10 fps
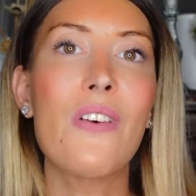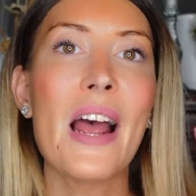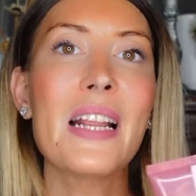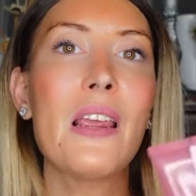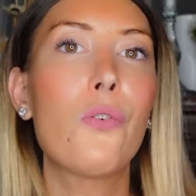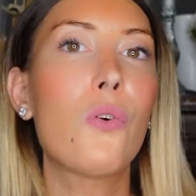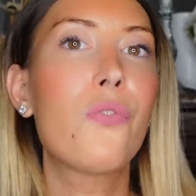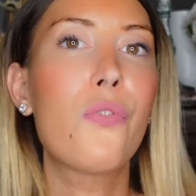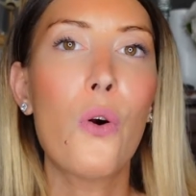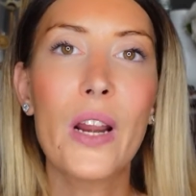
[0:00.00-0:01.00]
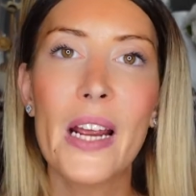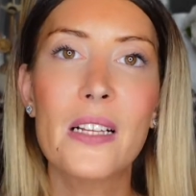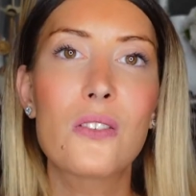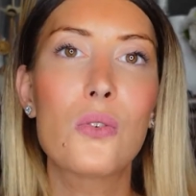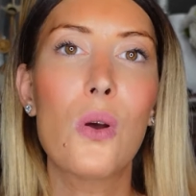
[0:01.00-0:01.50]
but if you
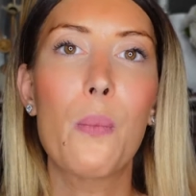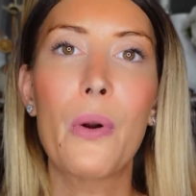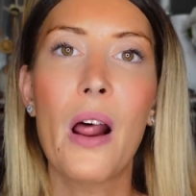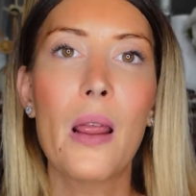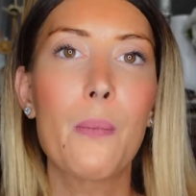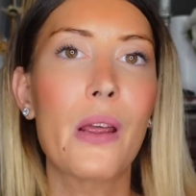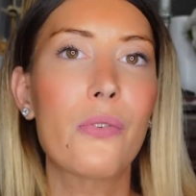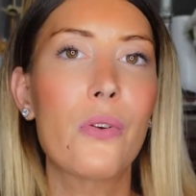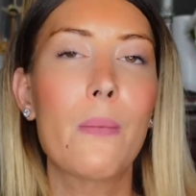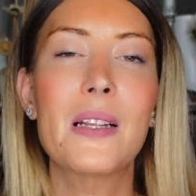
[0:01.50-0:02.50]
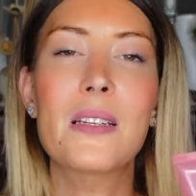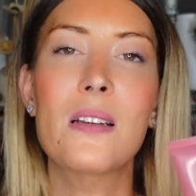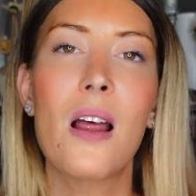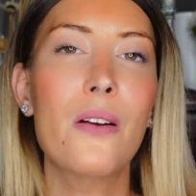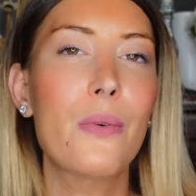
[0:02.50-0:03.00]
forget to apply perfume, it's
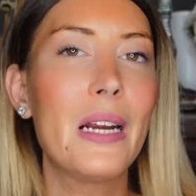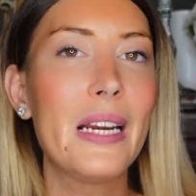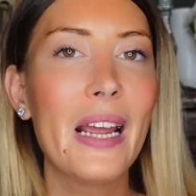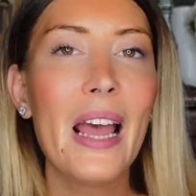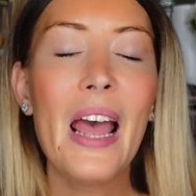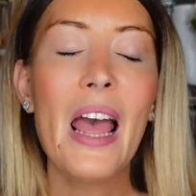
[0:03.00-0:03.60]
not really